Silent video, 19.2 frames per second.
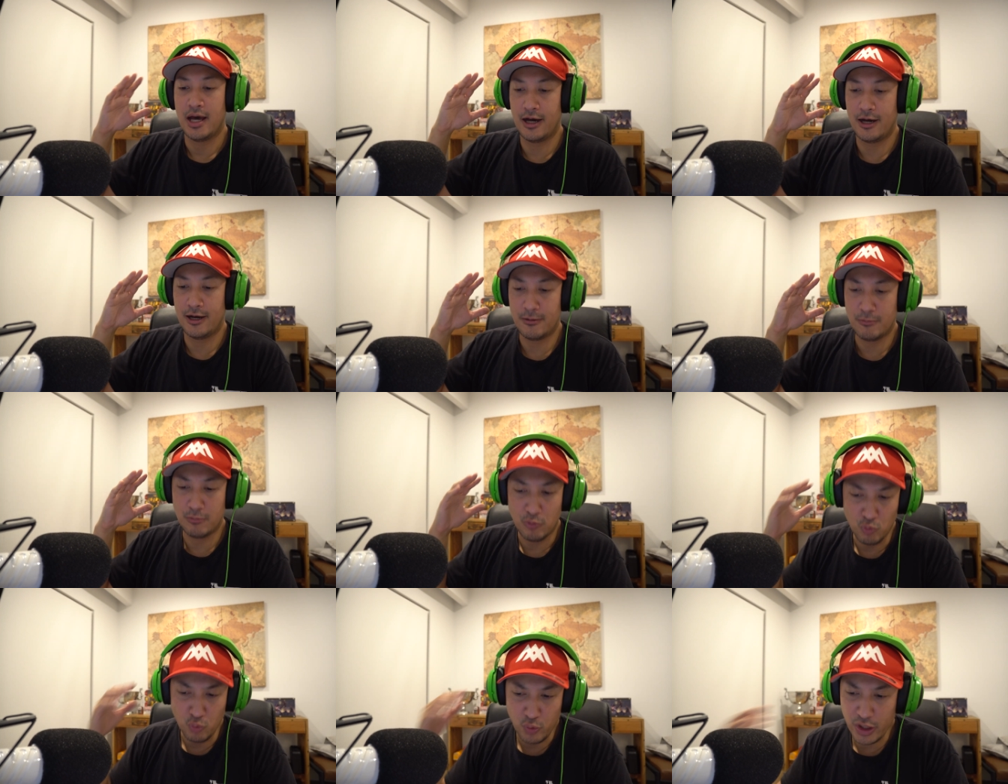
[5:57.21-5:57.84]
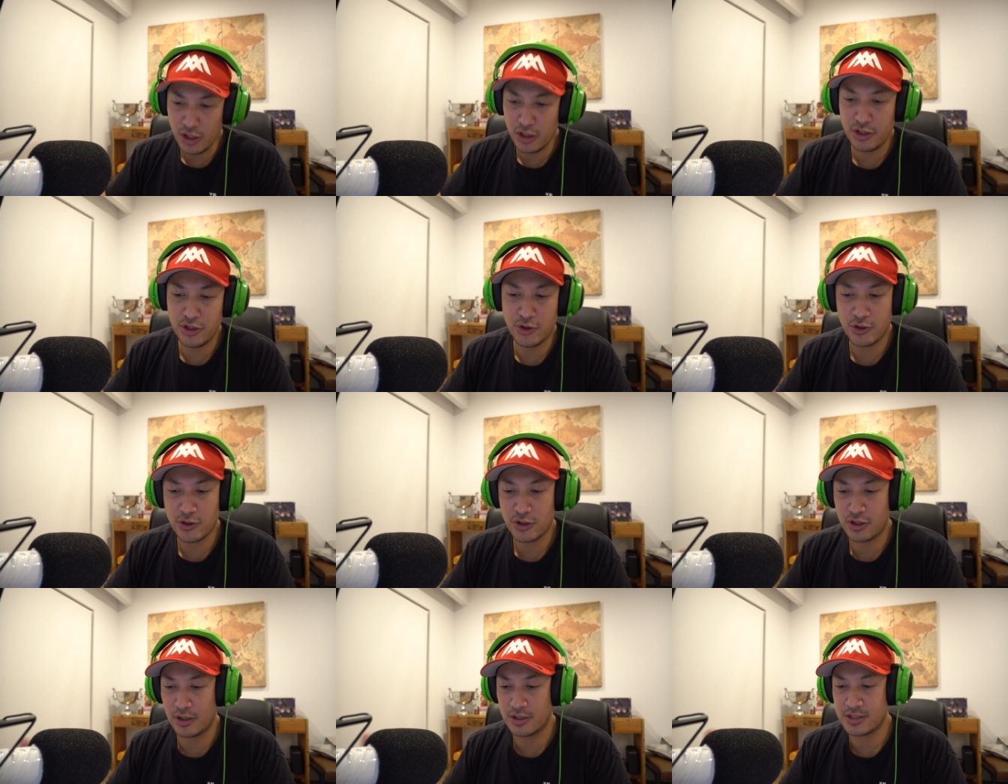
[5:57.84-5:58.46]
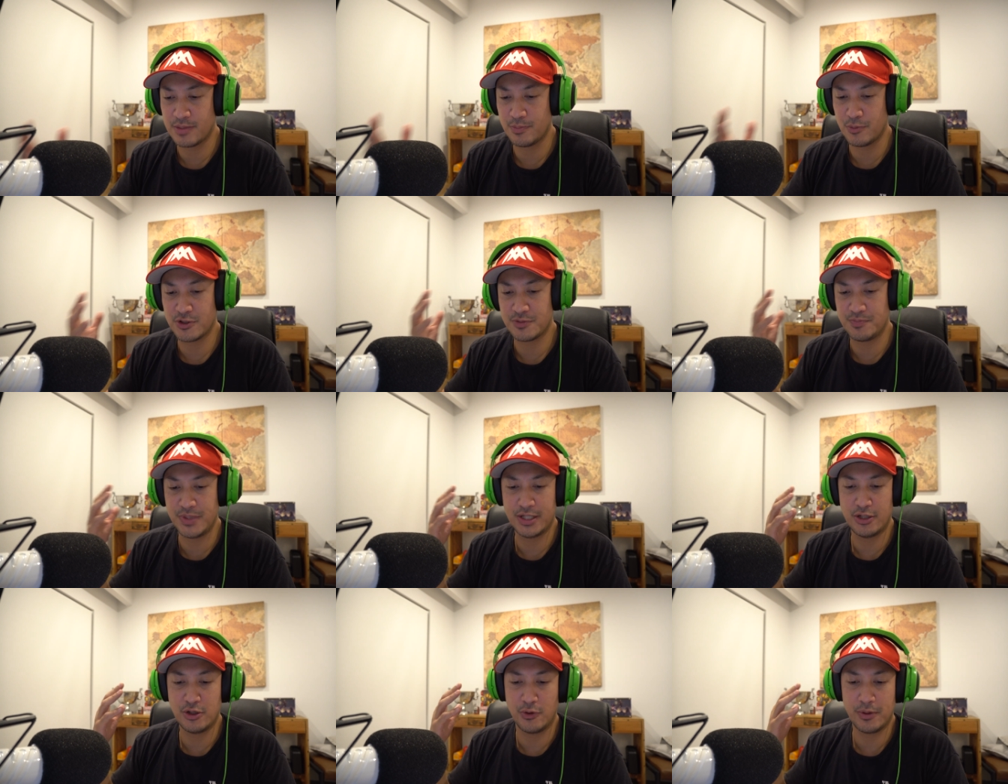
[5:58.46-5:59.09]
Um, will your
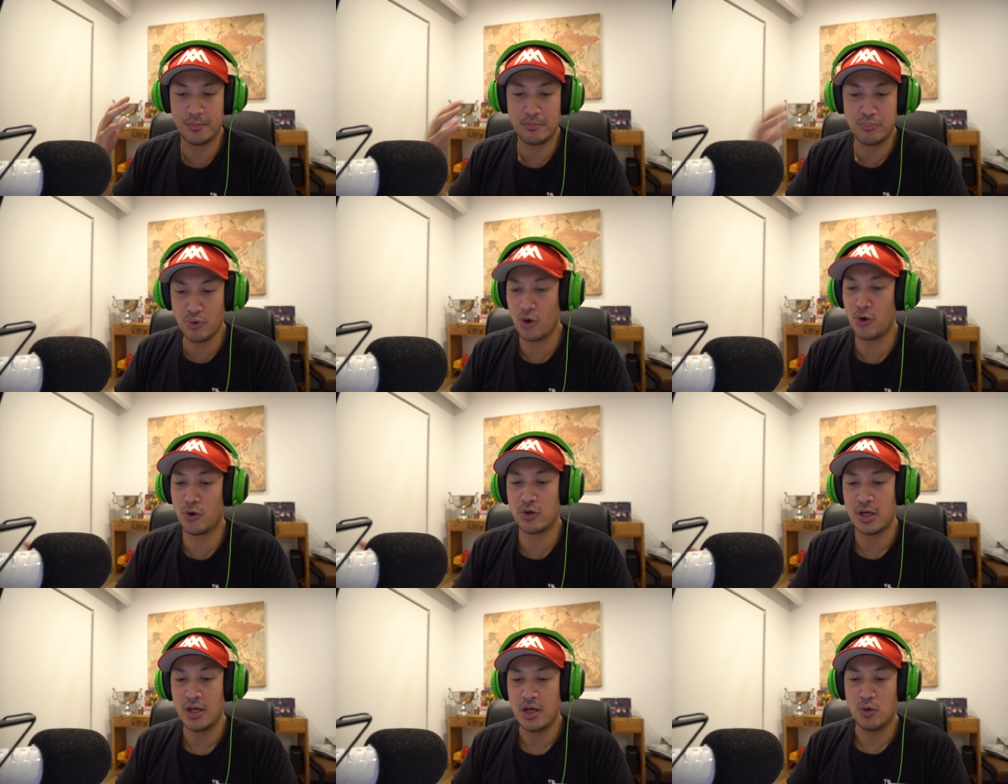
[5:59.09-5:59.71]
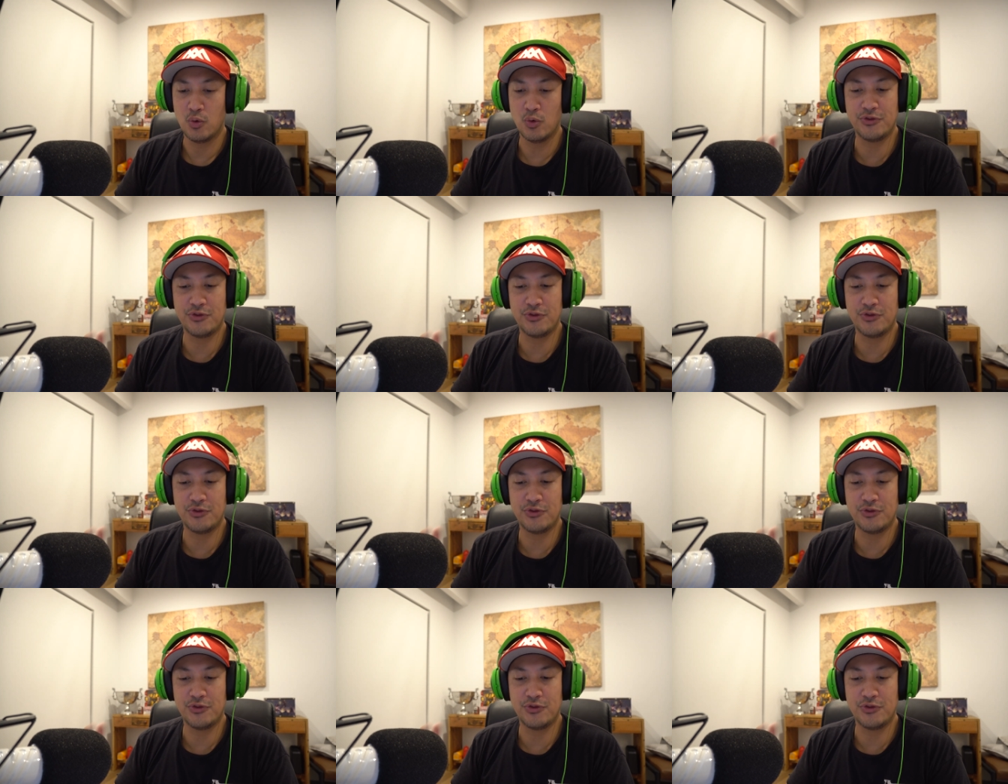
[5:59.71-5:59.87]
customers be going broke?